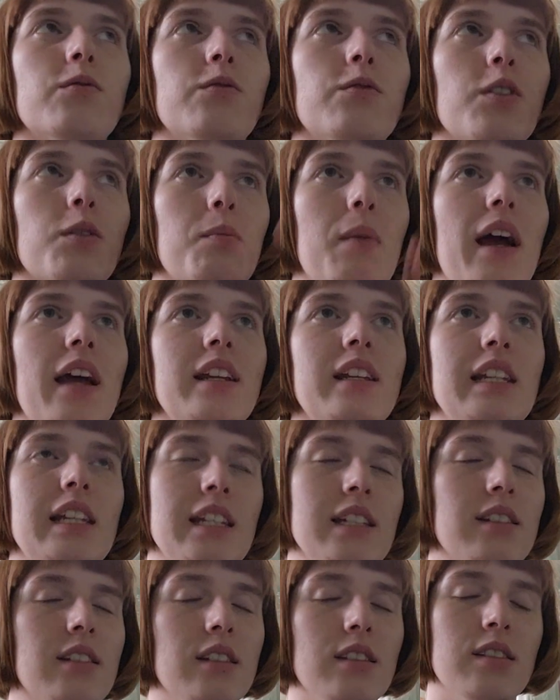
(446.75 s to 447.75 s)
for my
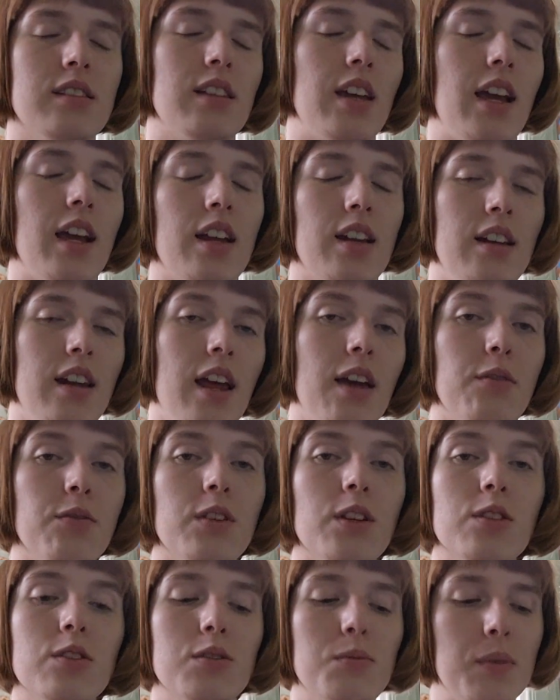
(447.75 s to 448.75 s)
nieces and
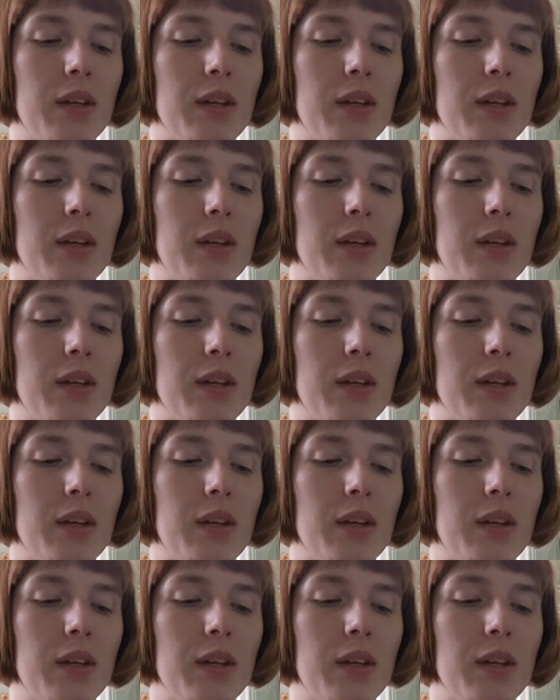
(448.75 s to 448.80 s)
nephews,